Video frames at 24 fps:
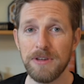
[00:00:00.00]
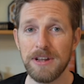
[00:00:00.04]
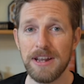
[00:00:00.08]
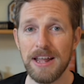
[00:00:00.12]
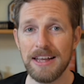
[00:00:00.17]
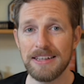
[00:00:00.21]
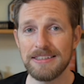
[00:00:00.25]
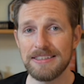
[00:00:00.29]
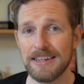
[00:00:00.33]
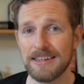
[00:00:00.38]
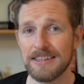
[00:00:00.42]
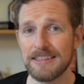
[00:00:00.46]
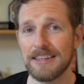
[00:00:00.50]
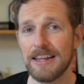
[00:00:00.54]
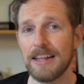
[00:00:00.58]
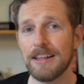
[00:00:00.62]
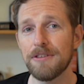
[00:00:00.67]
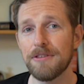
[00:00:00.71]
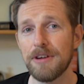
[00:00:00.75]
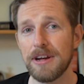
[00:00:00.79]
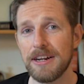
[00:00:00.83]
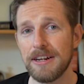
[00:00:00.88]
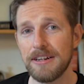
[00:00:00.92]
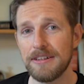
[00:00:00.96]
has
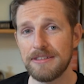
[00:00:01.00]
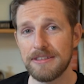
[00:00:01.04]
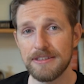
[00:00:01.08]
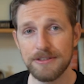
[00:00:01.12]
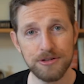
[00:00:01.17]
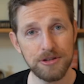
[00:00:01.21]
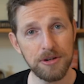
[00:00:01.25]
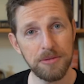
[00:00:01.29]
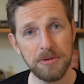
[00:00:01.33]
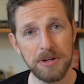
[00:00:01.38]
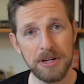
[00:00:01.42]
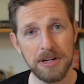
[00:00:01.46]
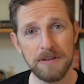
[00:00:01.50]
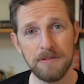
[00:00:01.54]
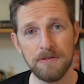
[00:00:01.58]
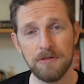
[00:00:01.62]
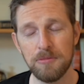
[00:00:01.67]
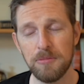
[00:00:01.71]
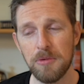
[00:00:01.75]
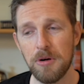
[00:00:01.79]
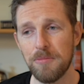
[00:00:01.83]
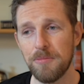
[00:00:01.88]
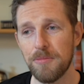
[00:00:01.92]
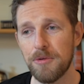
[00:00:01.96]
accelerated distributed and
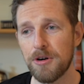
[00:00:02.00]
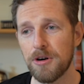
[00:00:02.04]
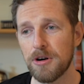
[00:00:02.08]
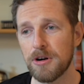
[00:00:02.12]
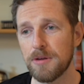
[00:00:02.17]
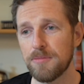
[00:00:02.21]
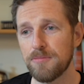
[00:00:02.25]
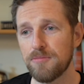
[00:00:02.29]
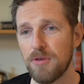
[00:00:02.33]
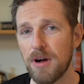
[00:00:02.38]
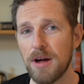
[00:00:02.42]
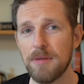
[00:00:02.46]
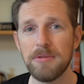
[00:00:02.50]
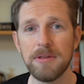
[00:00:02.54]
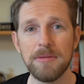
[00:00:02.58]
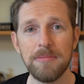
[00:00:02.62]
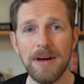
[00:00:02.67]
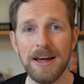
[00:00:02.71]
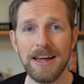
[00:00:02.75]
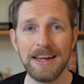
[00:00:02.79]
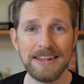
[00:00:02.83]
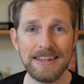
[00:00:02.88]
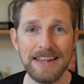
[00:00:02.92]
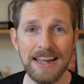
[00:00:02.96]
remote work probably
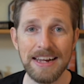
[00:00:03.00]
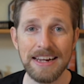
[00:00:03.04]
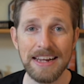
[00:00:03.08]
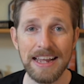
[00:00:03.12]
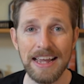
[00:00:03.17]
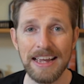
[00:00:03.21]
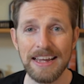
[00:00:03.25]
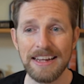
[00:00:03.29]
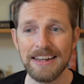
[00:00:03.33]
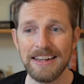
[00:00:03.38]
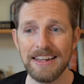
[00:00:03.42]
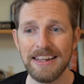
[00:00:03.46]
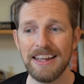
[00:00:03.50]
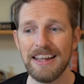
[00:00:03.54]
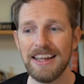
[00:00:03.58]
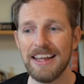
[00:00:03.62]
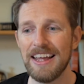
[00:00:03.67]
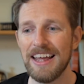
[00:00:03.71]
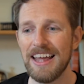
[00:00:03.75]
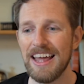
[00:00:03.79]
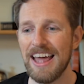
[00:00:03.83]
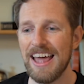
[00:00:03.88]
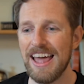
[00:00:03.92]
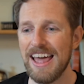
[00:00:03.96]
by a decade.
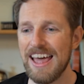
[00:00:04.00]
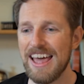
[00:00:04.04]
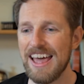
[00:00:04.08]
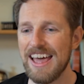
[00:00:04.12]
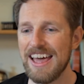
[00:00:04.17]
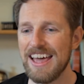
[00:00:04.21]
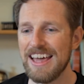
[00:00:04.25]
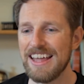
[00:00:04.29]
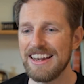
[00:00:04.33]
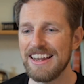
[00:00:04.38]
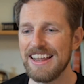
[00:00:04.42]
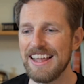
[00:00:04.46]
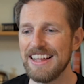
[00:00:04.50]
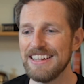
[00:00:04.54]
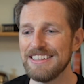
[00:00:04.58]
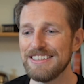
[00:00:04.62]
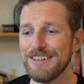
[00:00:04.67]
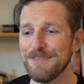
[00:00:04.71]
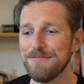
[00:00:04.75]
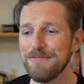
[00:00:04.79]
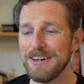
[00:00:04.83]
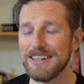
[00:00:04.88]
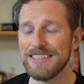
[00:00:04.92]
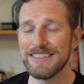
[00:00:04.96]
And in
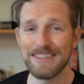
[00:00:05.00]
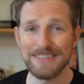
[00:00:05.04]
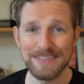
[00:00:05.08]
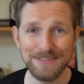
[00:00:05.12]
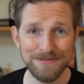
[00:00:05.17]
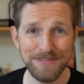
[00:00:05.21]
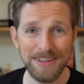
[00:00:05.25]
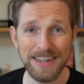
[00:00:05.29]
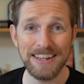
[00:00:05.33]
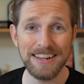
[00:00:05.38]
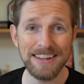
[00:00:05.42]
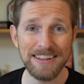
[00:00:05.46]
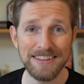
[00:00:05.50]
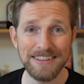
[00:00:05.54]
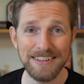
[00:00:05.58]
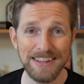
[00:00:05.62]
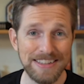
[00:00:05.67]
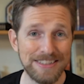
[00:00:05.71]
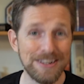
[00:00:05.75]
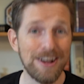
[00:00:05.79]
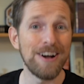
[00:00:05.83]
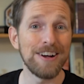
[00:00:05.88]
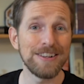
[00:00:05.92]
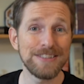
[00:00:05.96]
some ways,
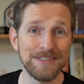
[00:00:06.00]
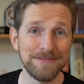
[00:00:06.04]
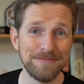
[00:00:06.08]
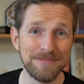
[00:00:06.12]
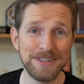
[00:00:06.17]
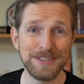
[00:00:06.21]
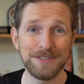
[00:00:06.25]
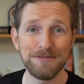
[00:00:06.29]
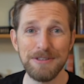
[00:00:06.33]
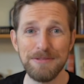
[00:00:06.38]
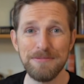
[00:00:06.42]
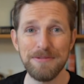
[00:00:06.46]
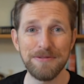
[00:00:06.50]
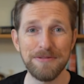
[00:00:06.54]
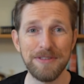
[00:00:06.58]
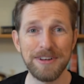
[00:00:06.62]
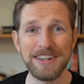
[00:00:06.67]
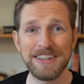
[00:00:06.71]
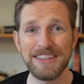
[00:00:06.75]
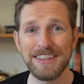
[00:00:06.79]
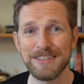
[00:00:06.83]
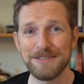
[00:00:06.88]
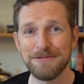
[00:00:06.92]
it's awesome because we've been running this